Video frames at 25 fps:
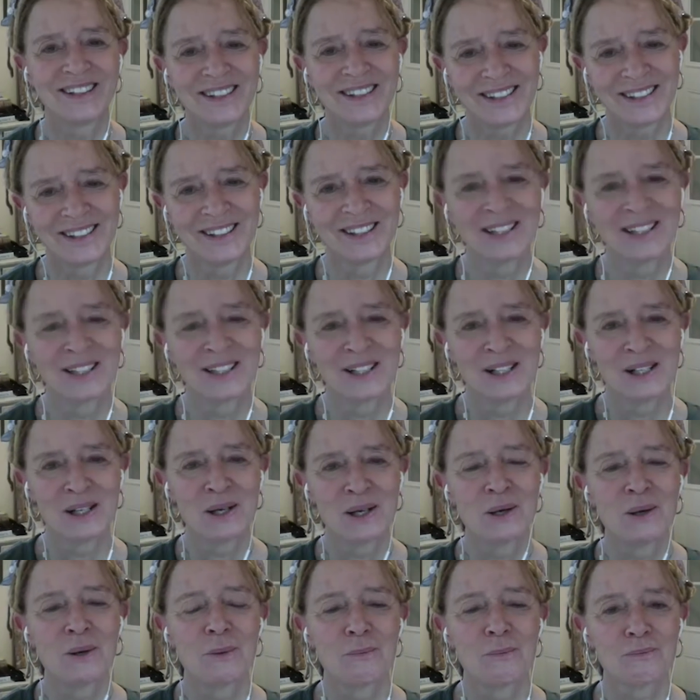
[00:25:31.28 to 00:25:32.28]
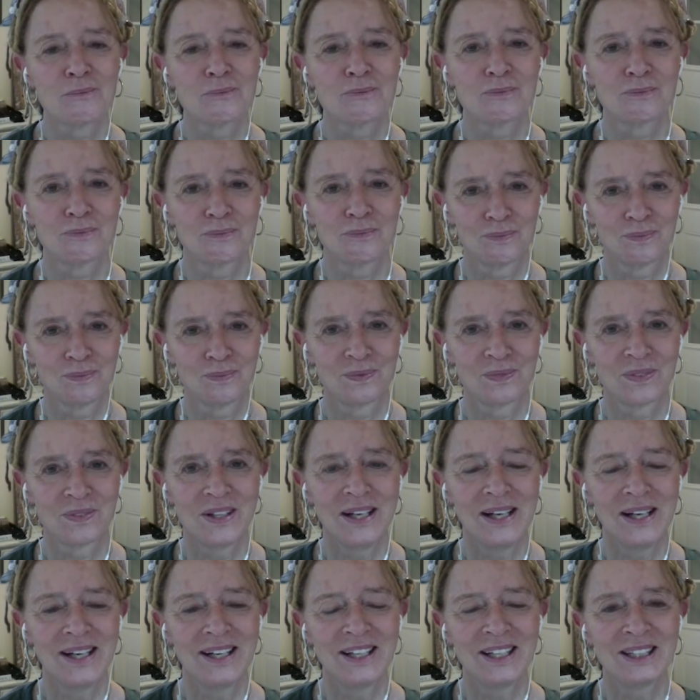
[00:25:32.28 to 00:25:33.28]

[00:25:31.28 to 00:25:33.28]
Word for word: I, guess I'm there. Yeah.